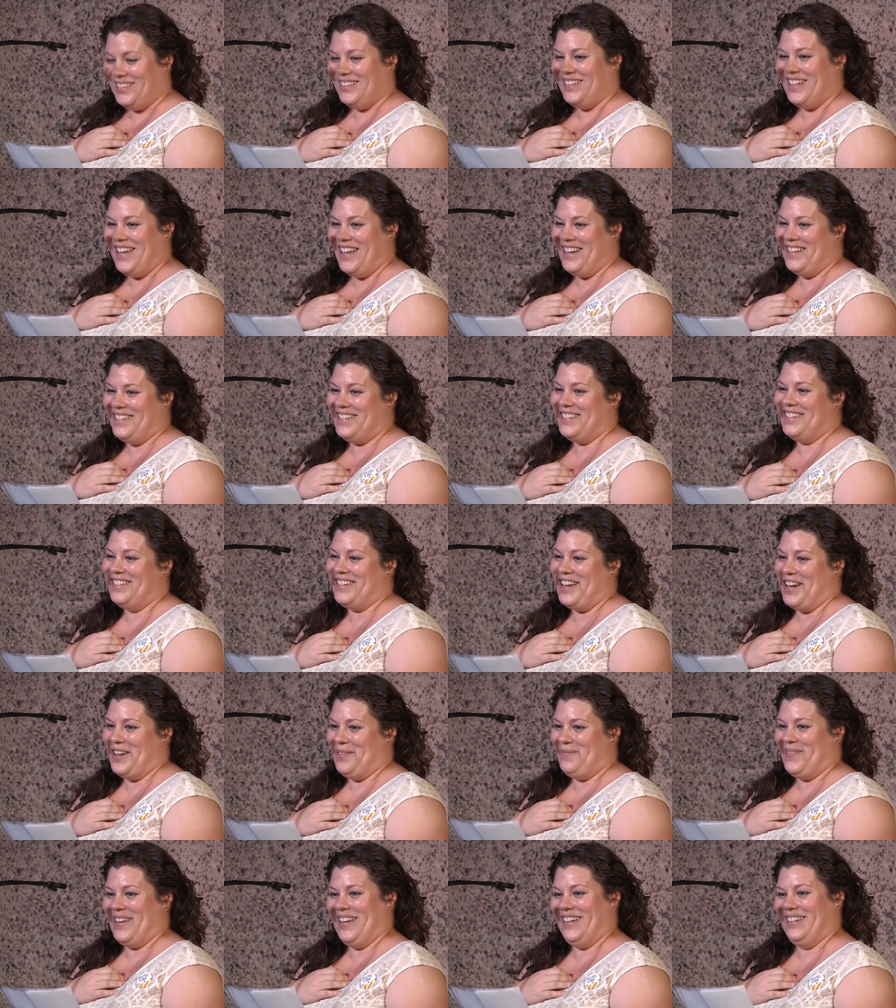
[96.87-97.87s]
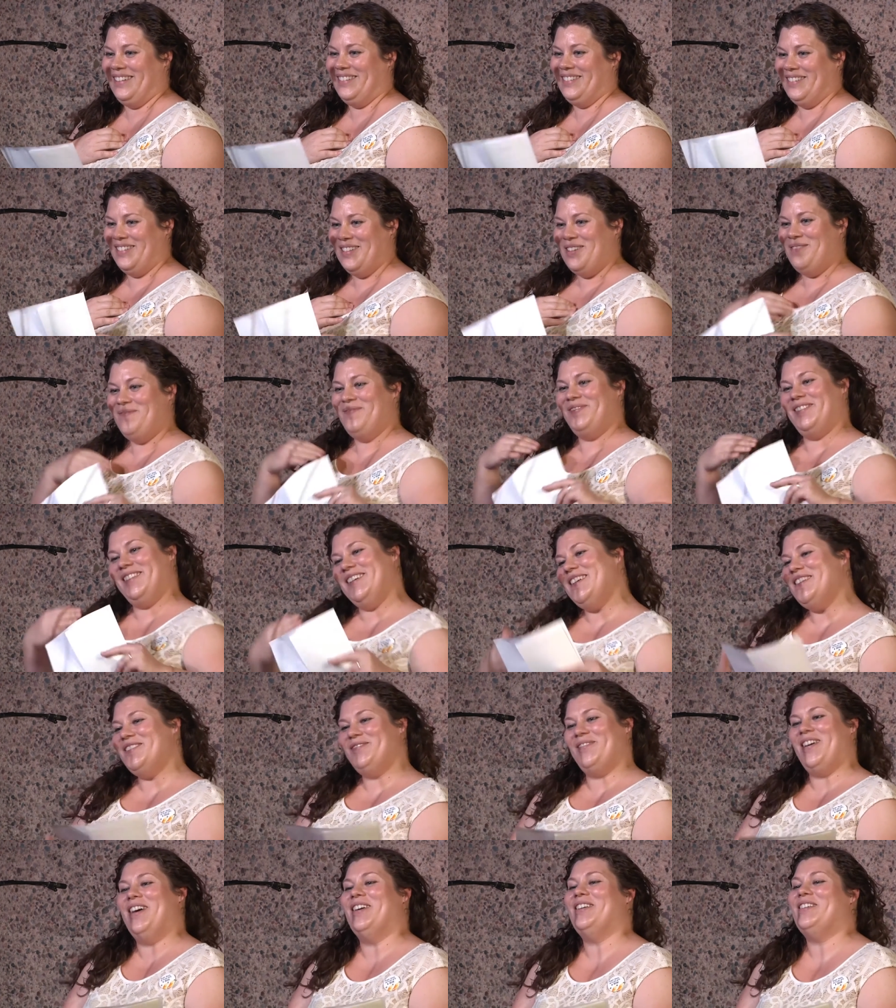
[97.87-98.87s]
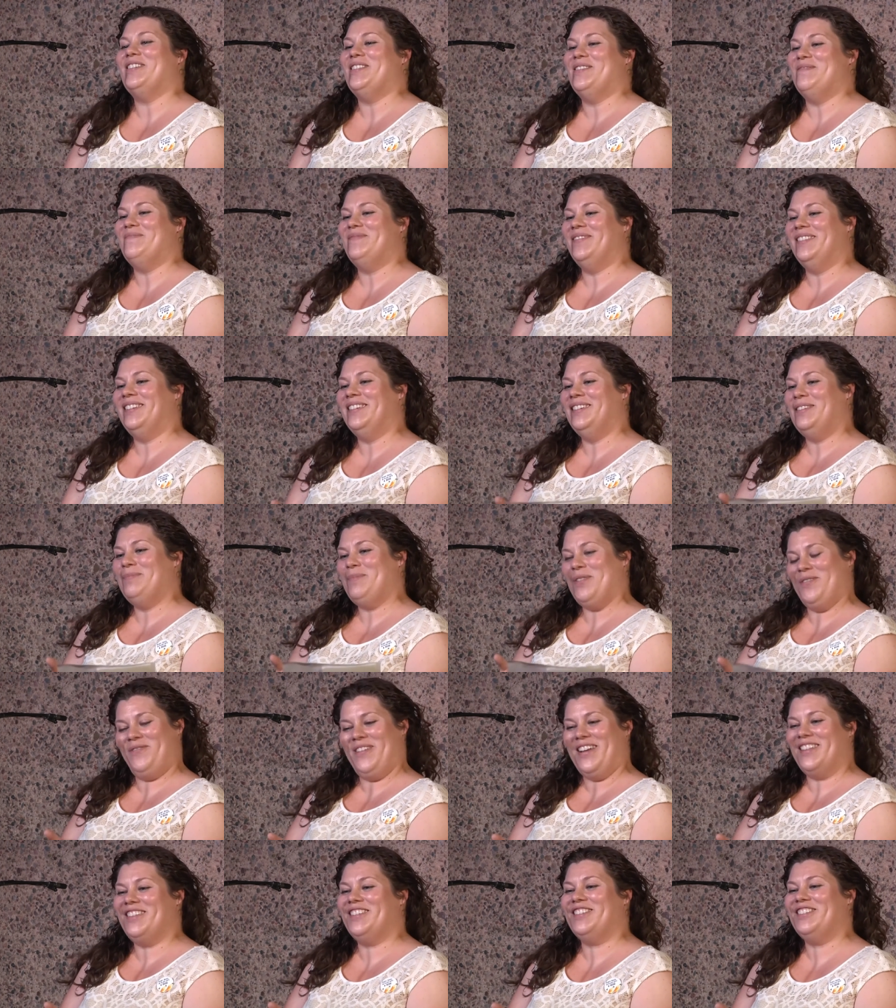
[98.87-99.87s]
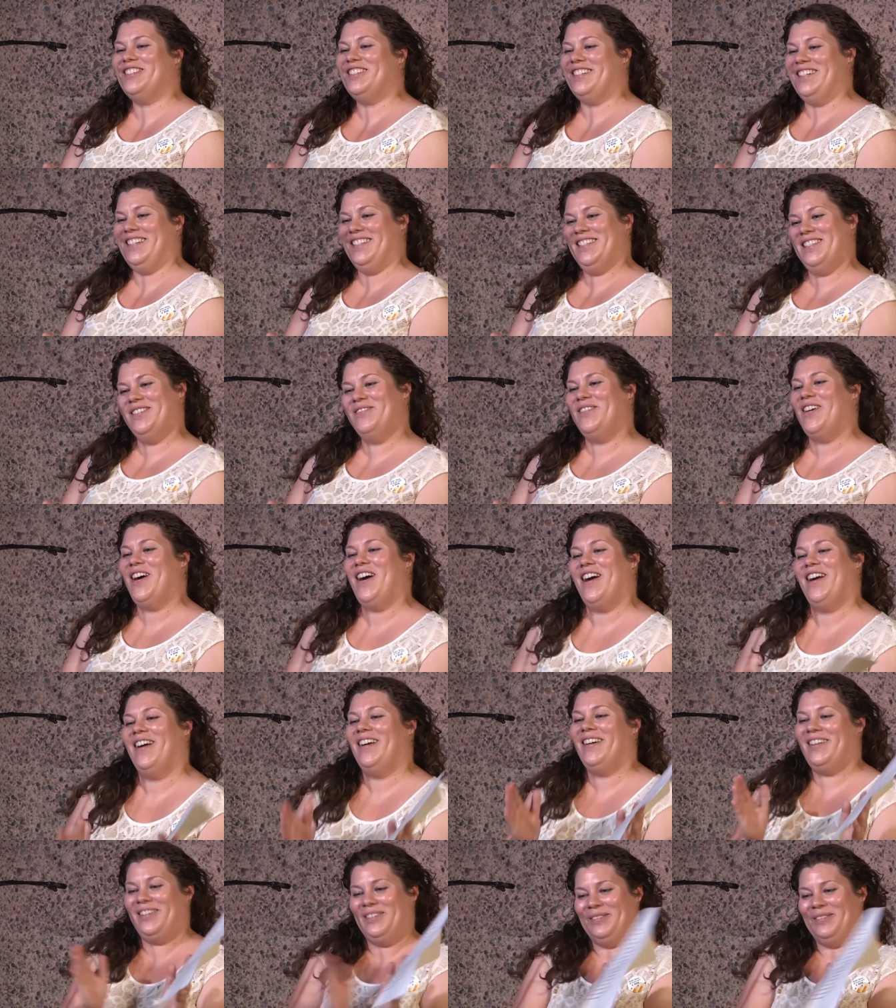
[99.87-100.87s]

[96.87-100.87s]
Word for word: Ladies and gentlemen, please welcome Professor Jeannine Savard.